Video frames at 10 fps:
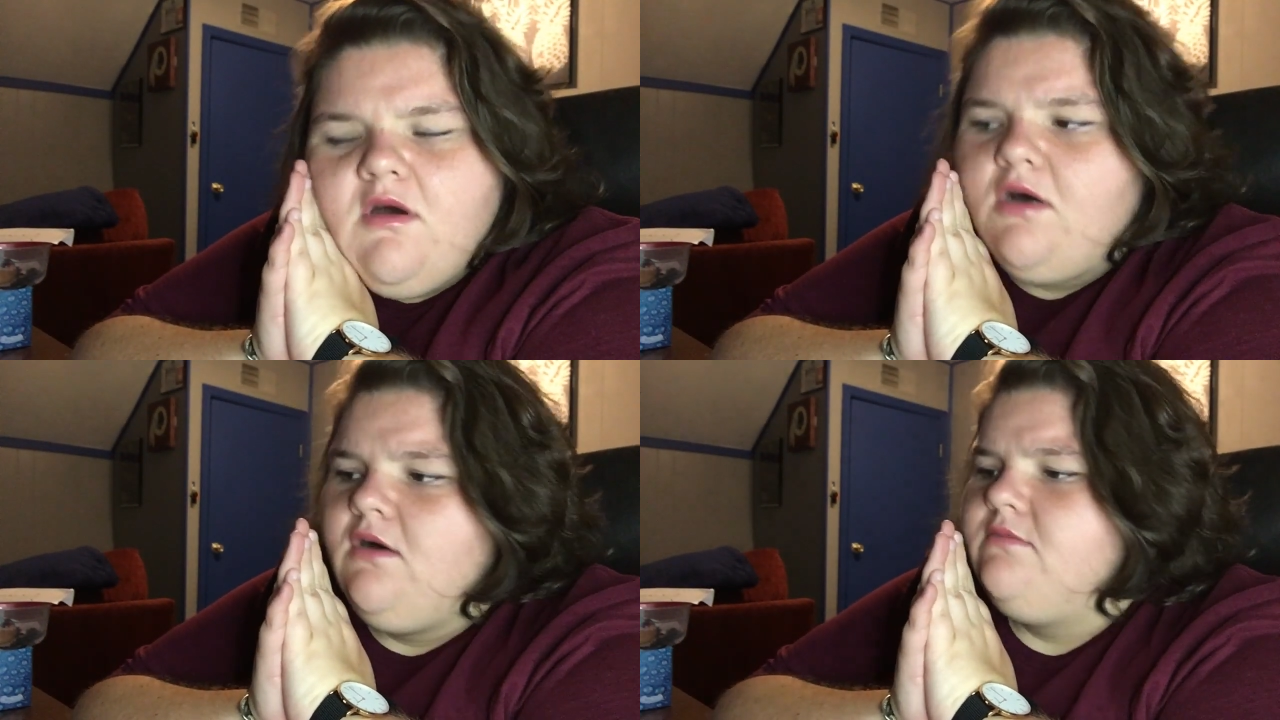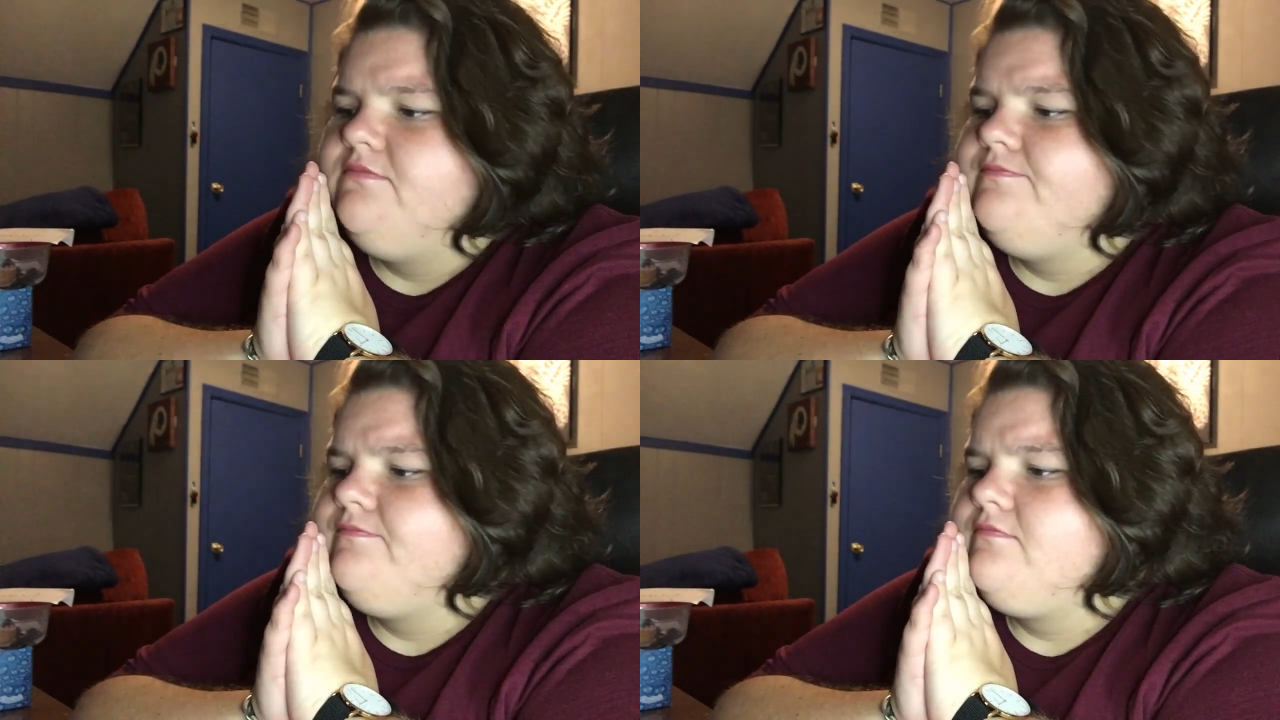
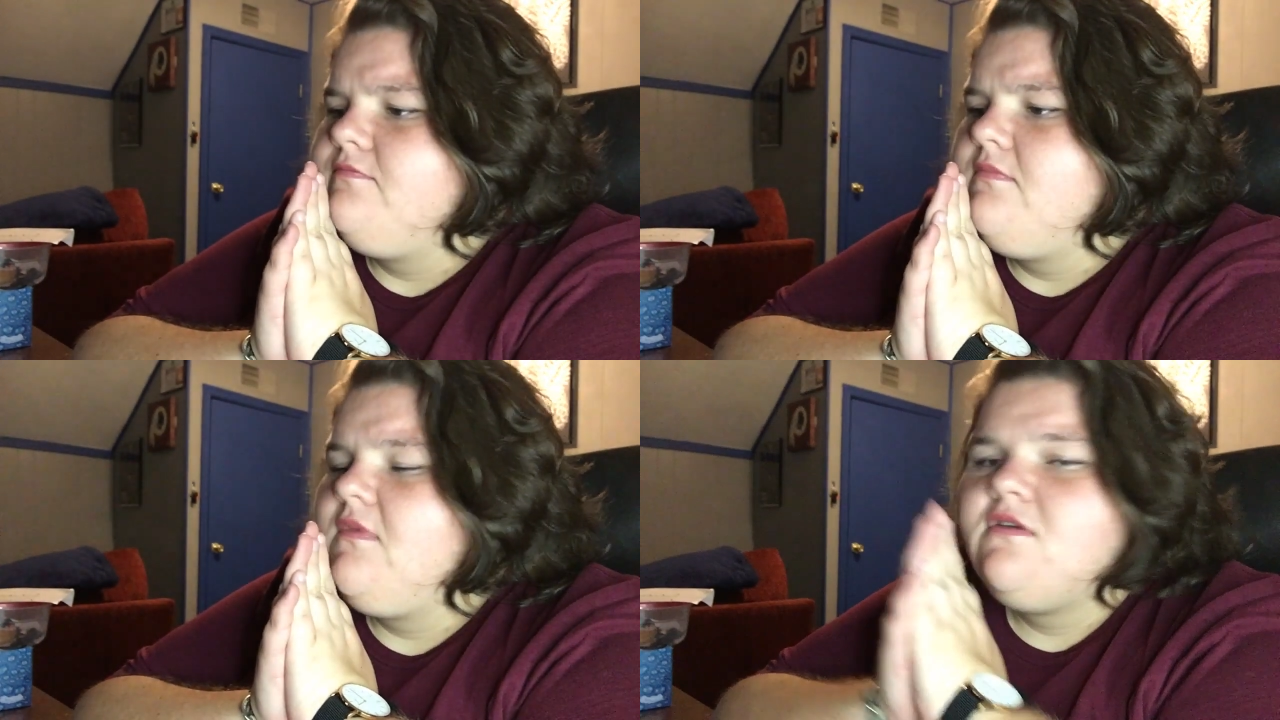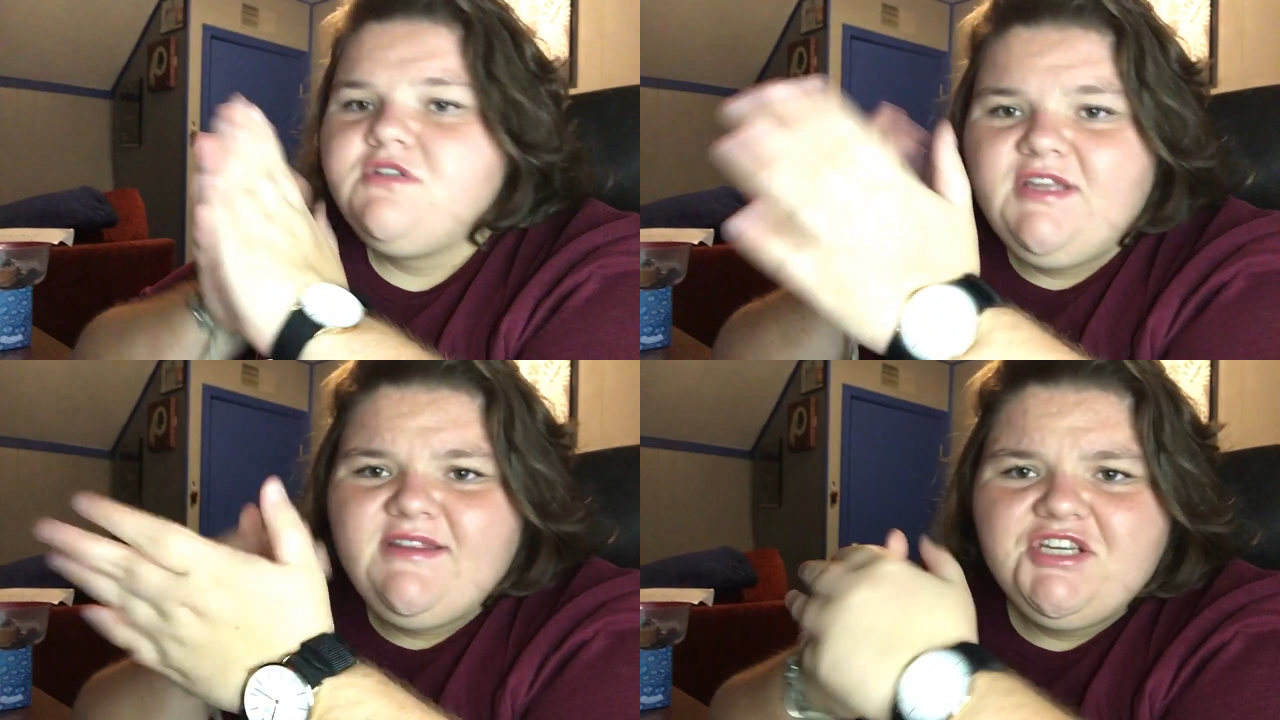um
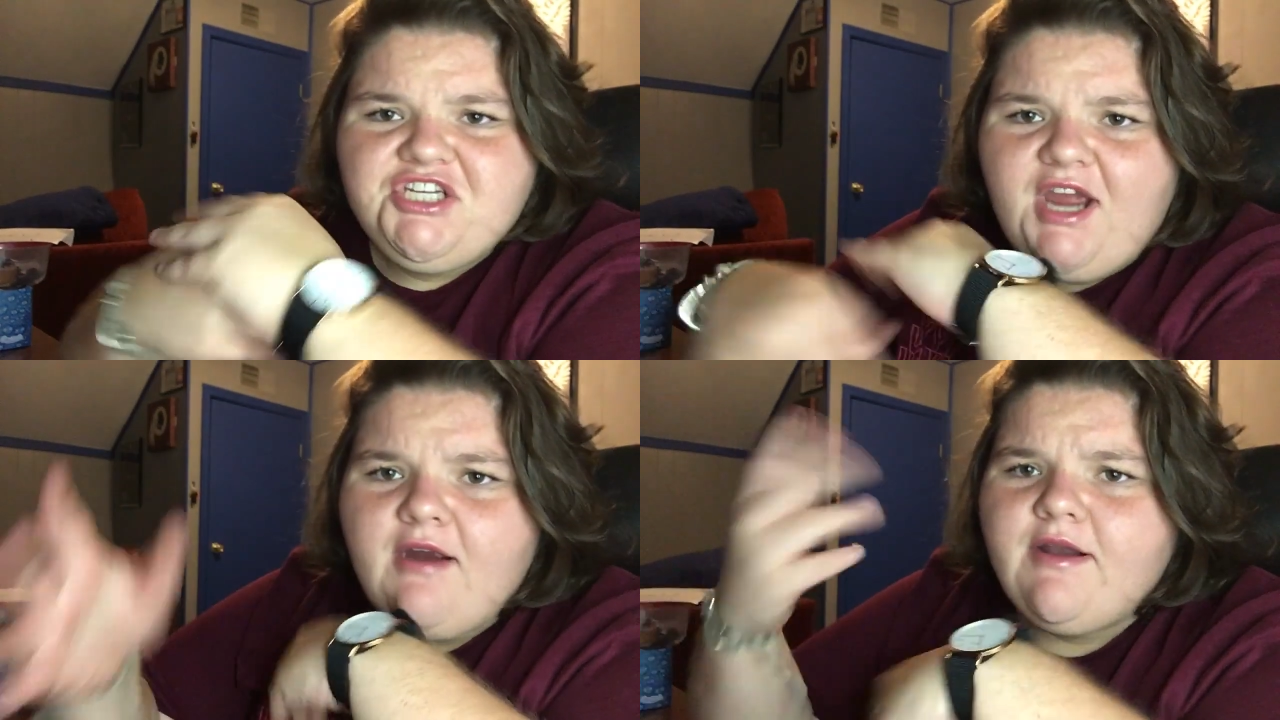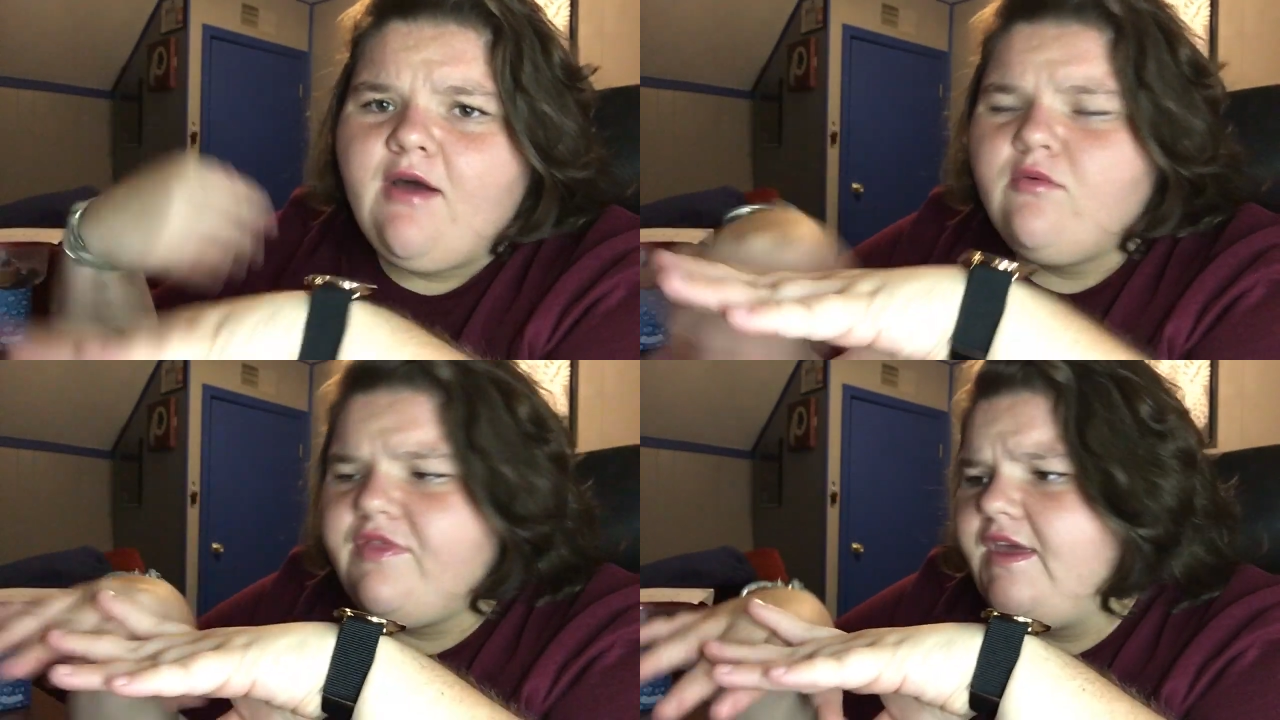did the shout
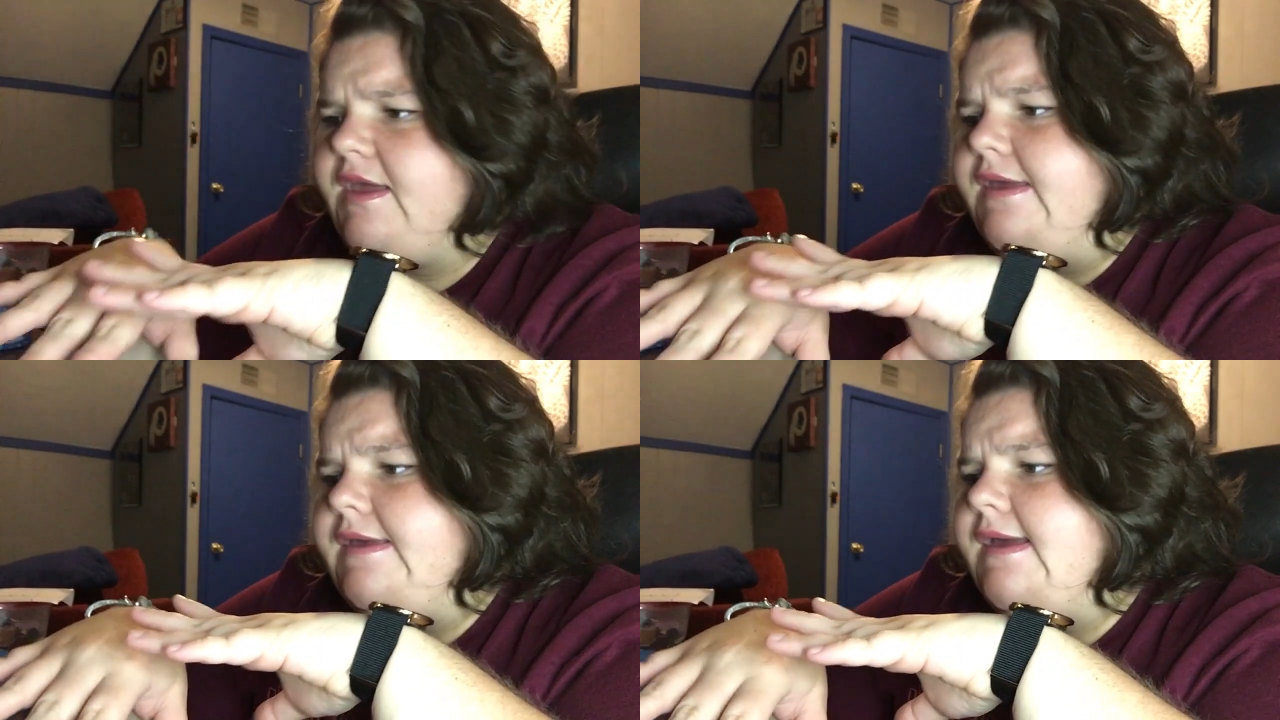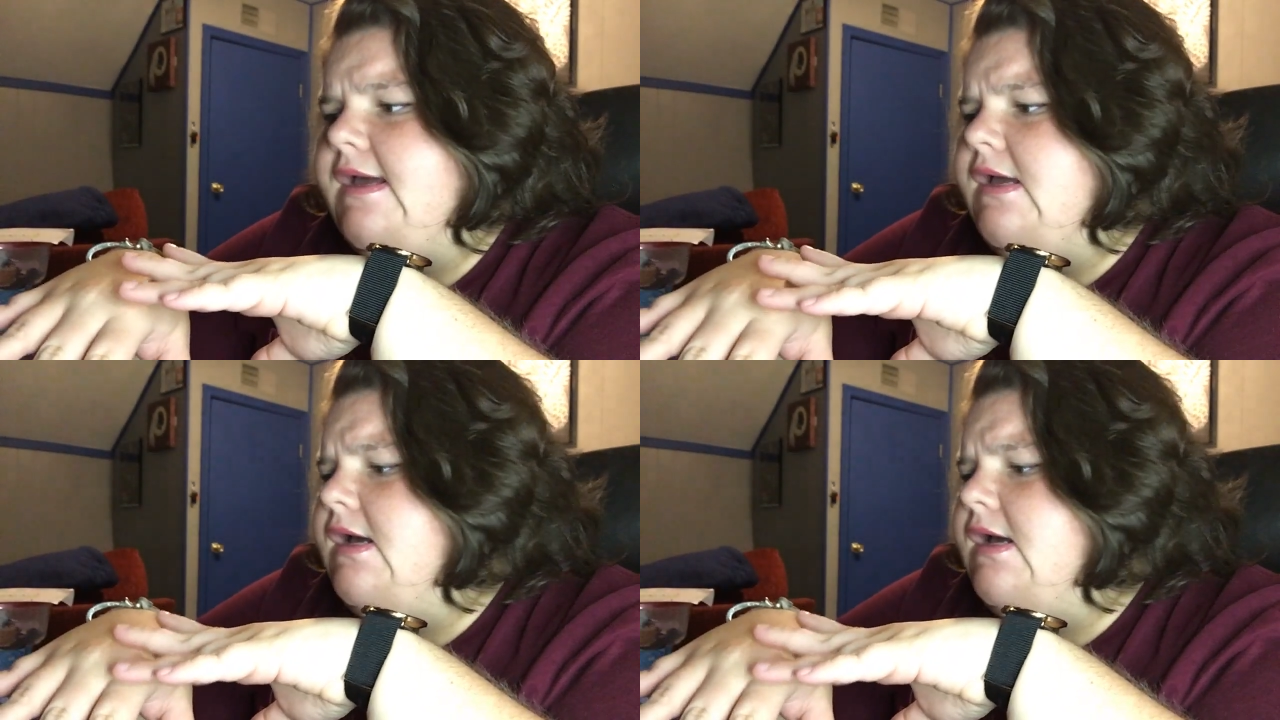out thing